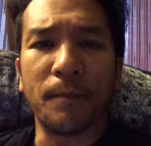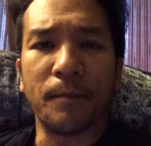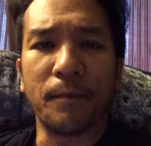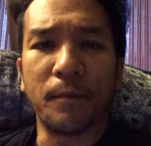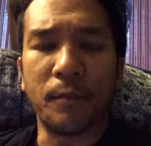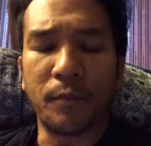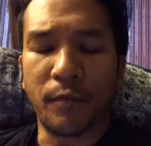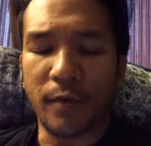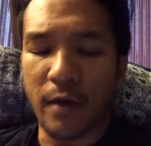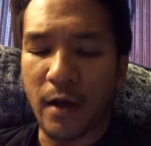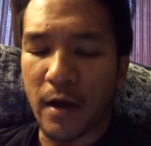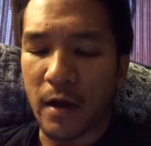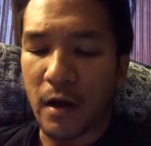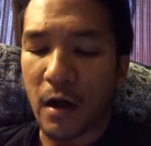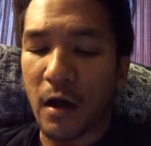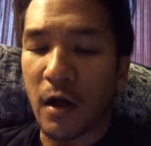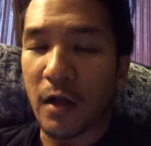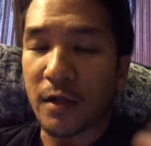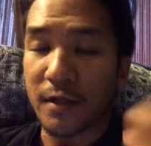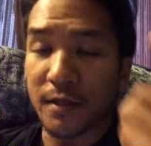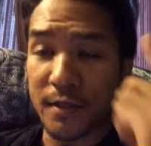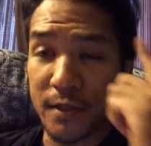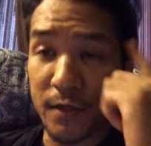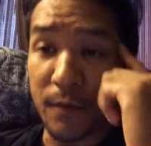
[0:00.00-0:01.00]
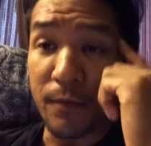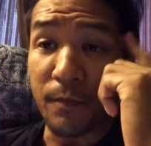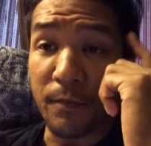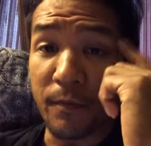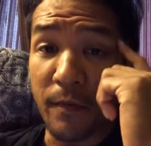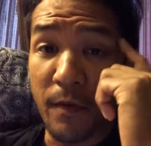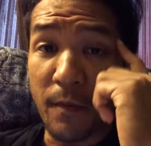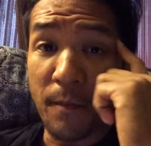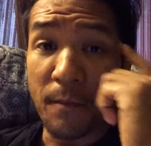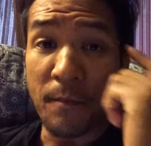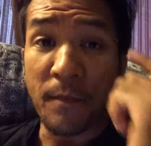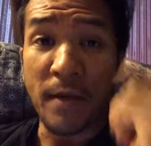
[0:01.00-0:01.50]
brought on
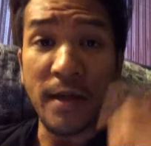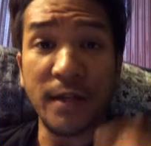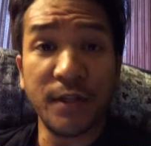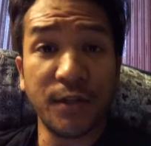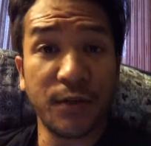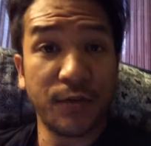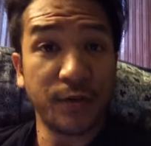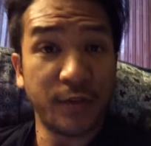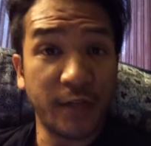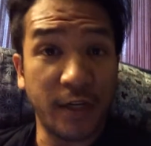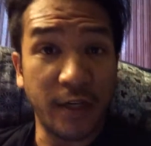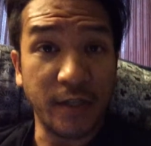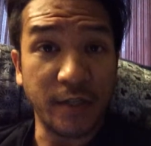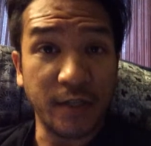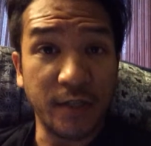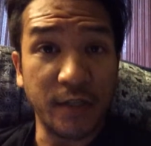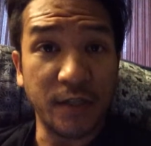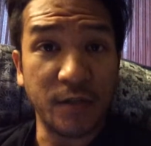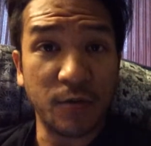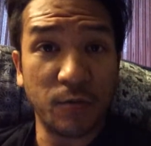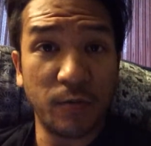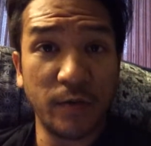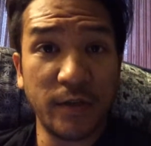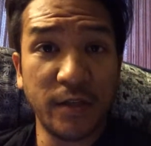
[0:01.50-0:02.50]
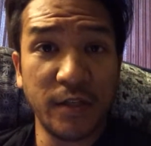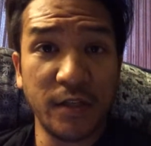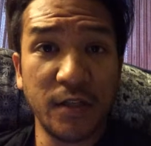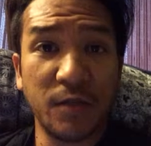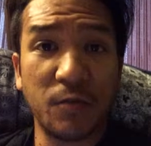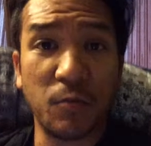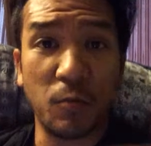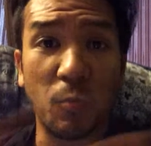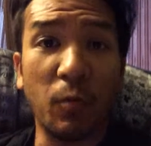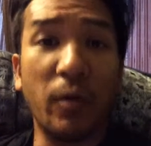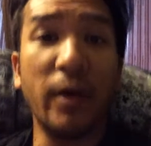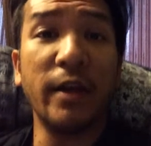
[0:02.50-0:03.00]
some mental changes, which
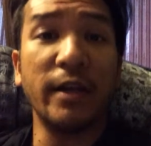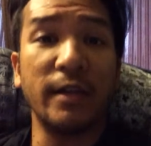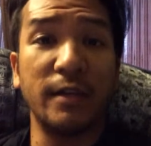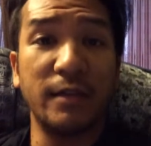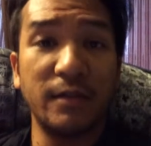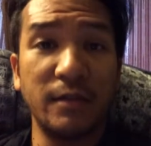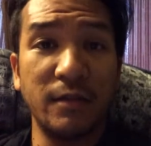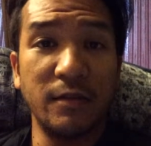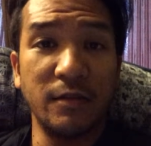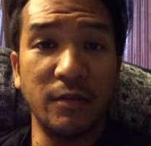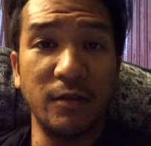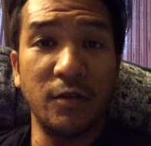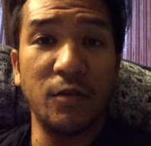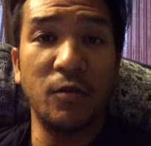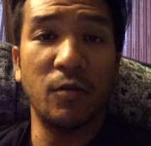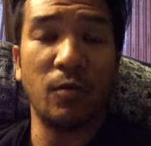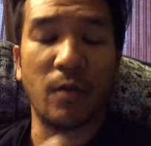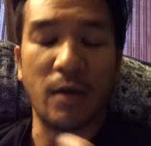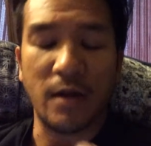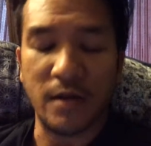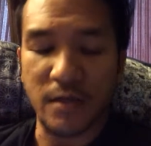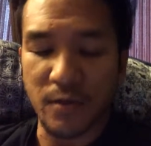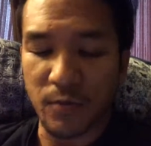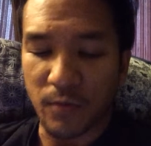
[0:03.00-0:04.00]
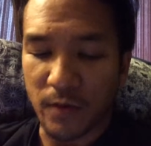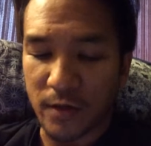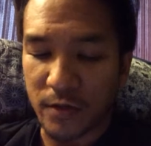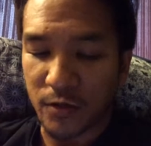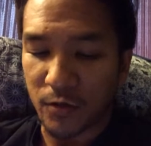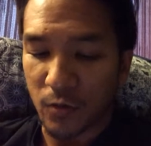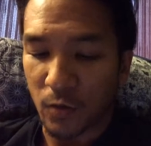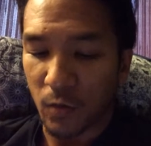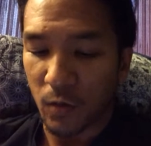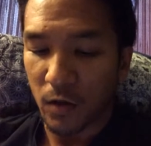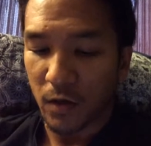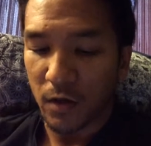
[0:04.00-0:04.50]
is what you guys want
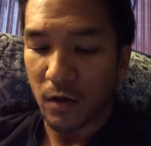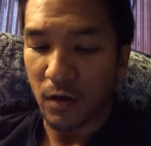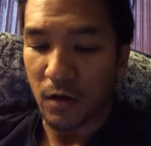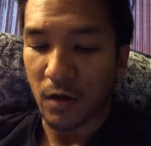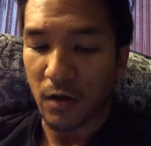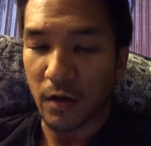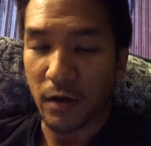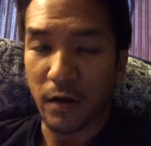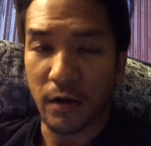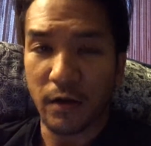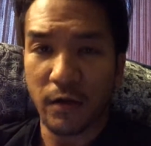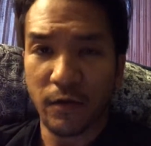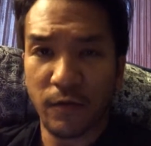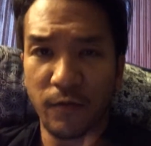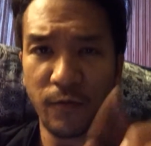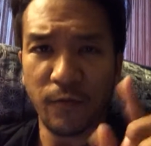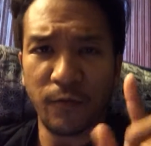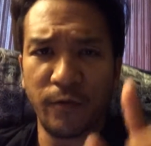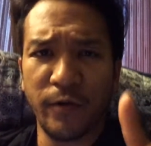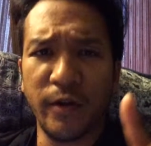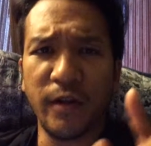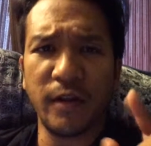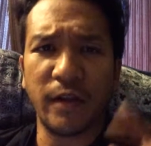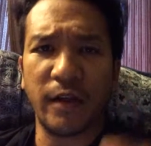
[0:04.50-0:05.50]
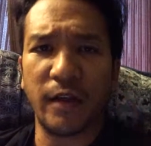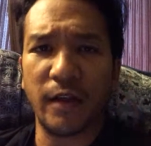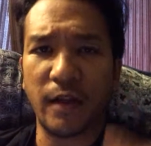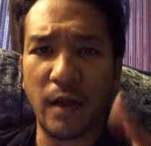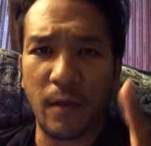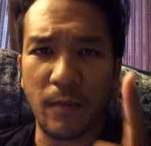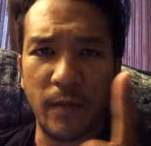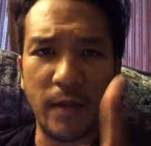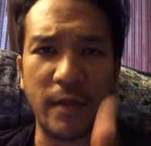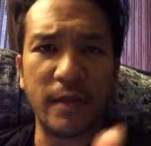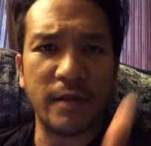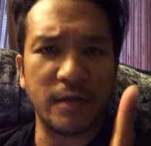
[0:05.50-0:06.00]
to work on. Really,
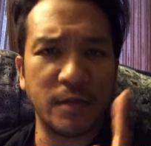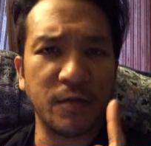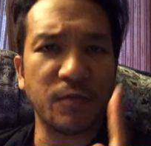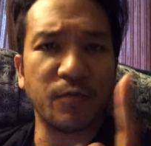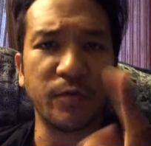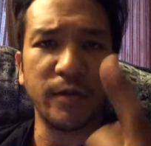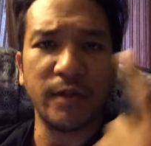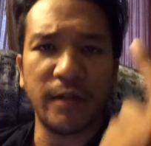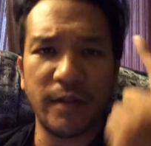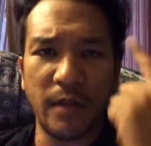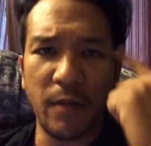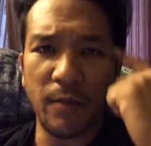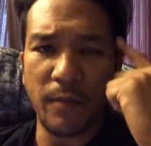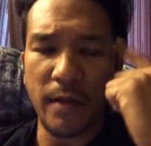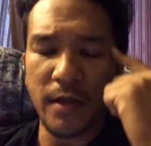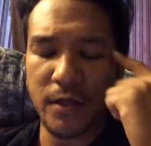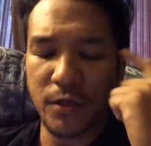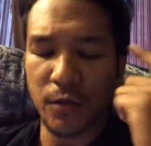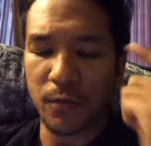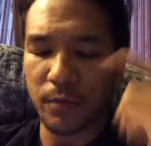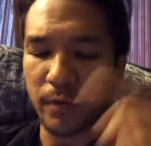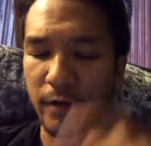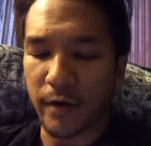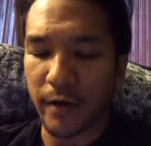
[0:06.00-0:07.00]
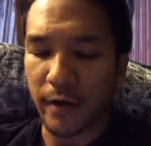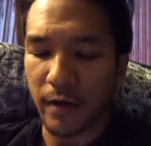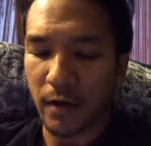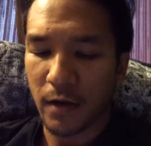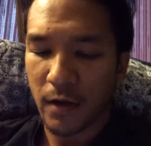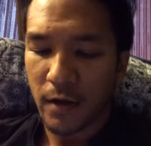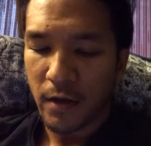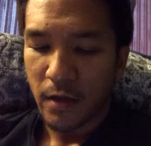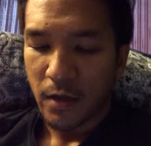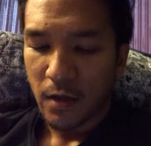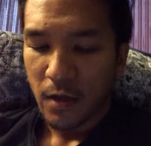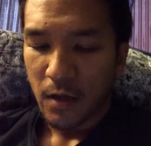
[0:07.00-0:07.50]
I mean, it's really the mental part
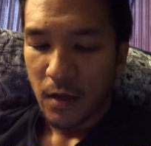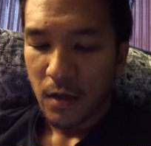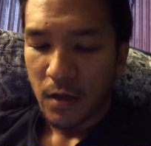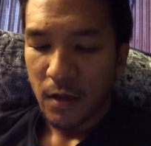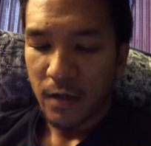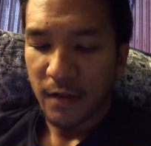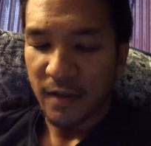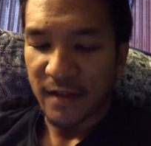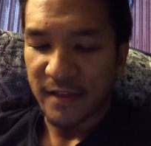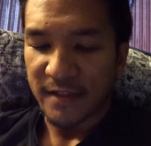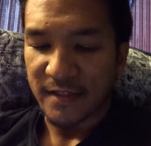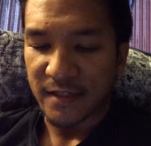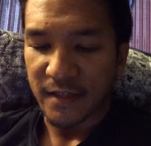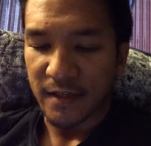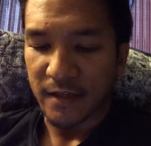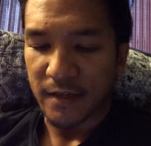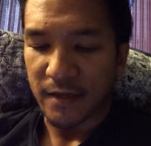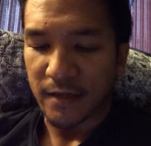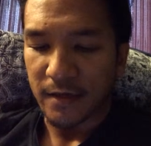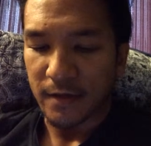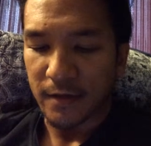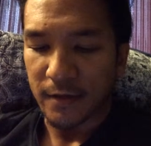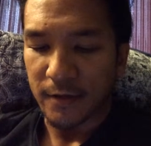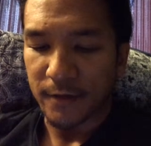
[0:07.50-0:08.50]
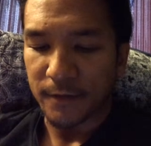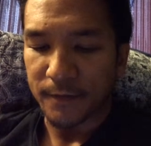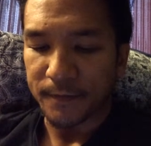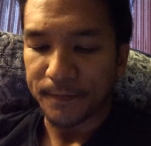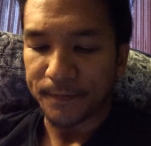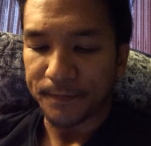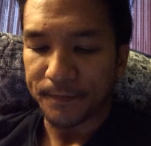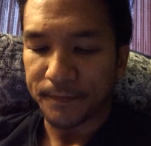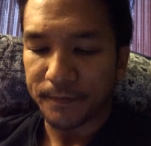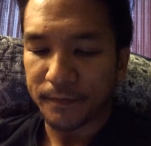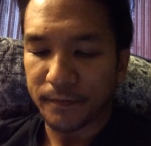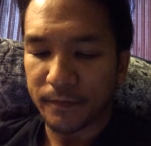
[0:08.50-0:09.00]
that's gonna
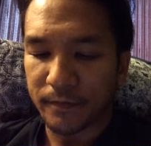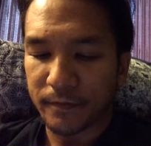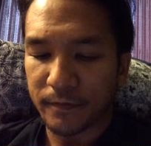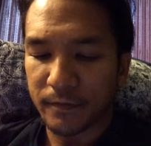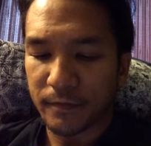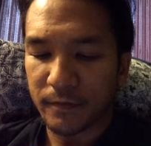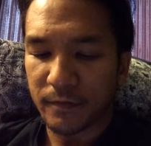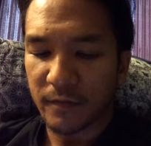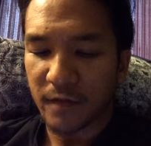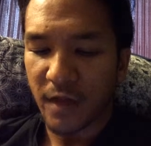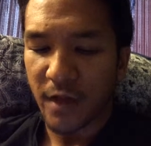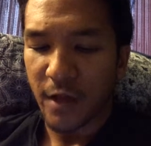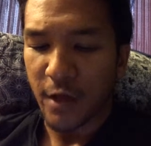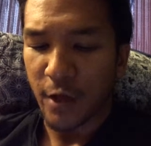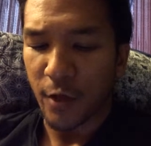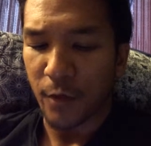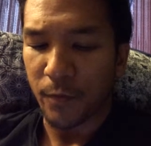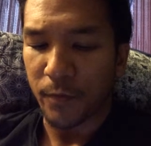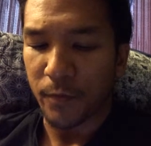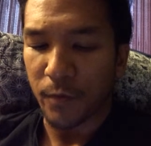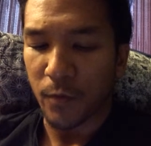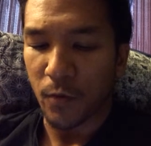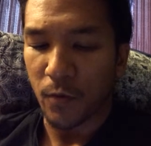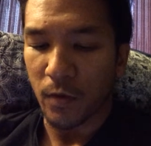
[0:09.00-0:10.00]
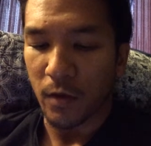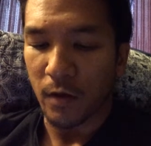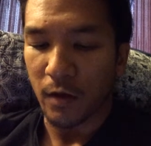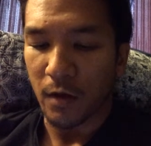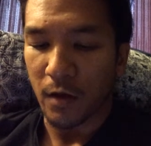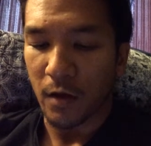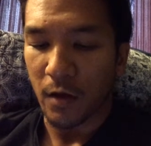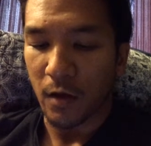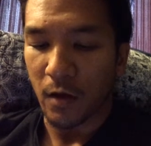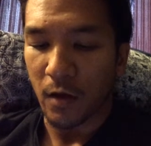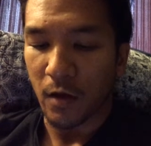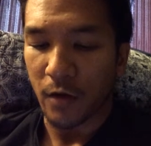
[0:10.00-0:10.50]
help you
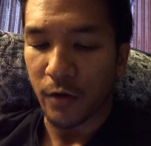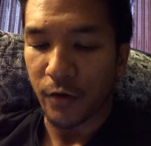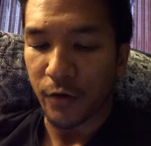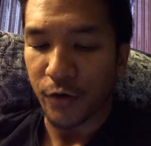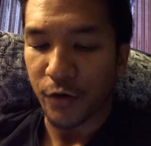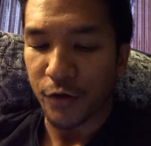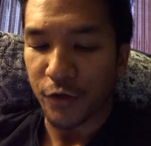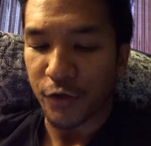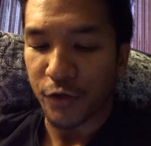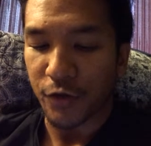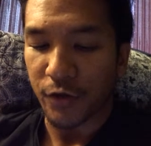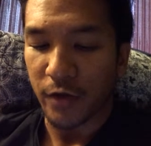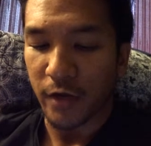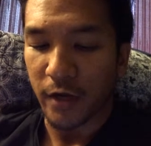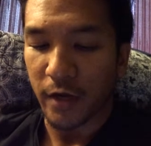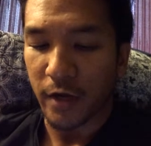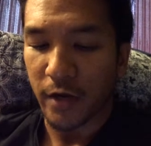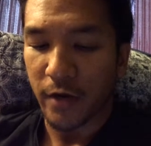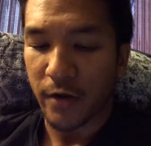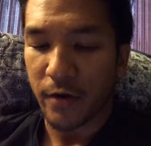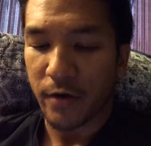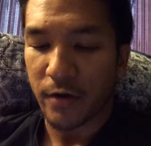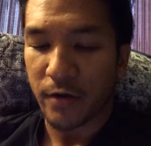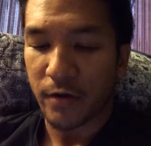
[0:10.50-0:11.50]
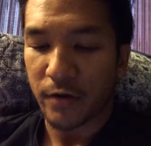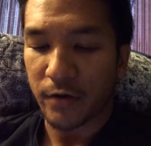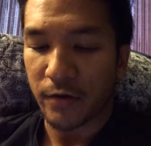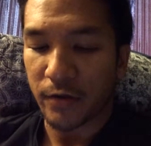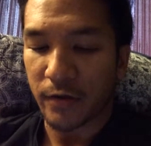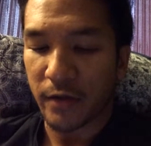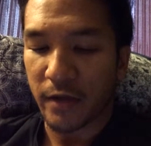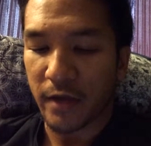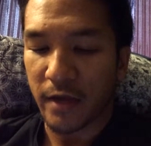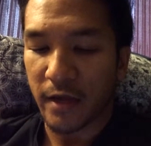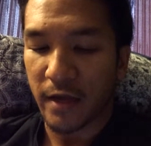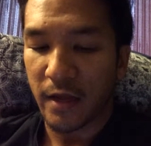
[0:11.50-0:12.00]
along on your journey here.
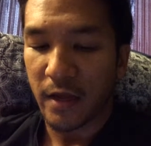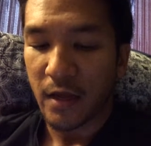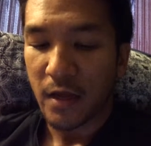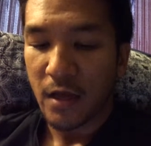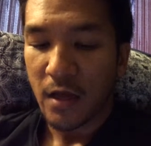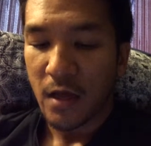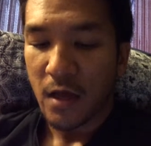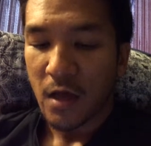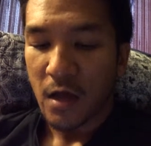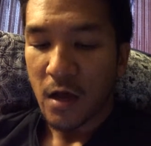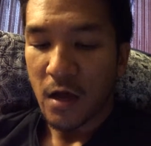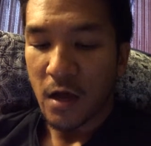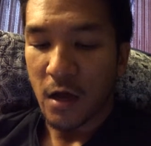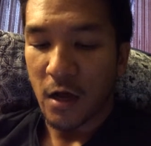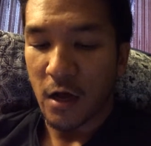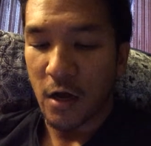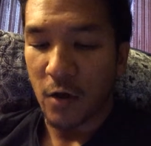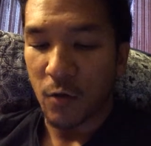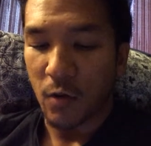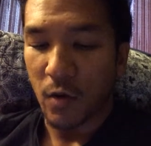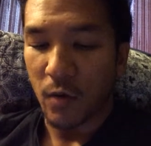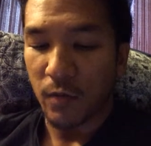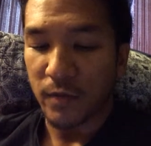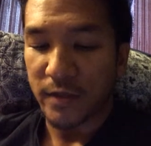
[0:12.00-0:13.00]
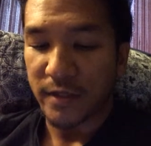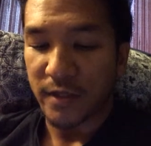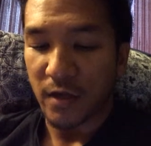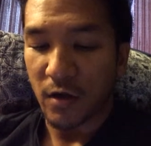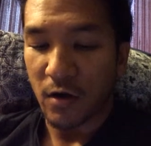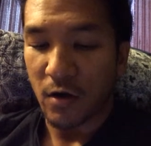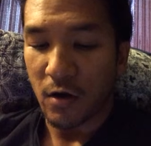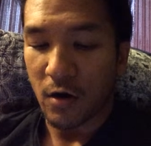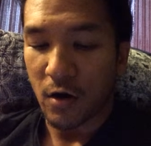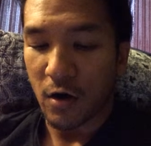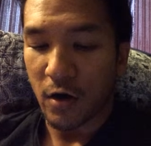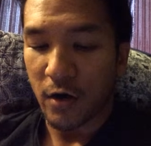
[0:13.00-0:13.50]
Okay. What was the
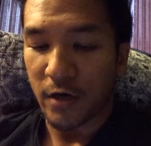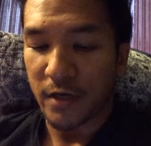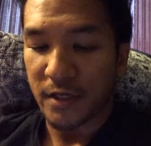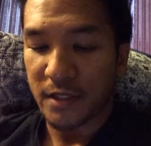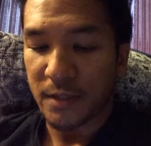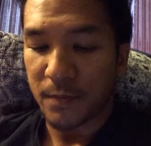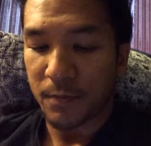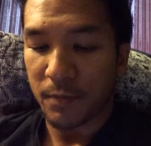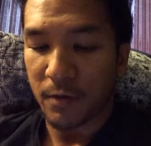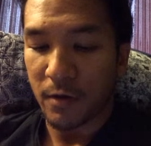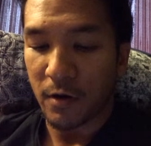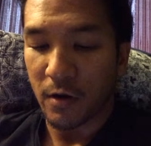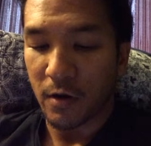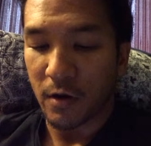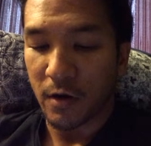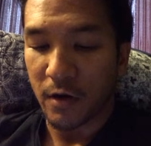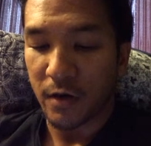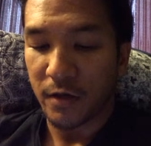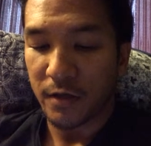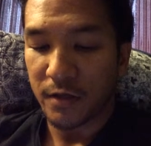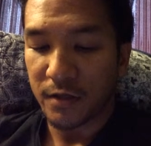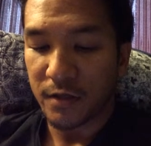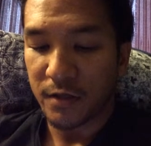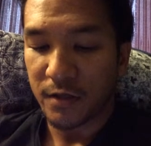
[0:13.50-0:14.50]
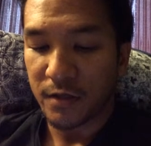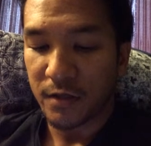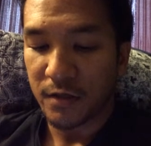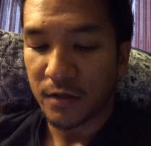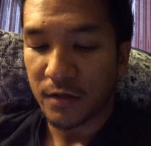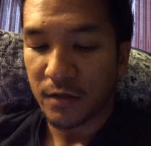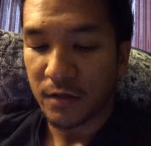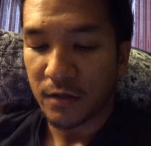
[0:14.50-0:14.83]
hardest part?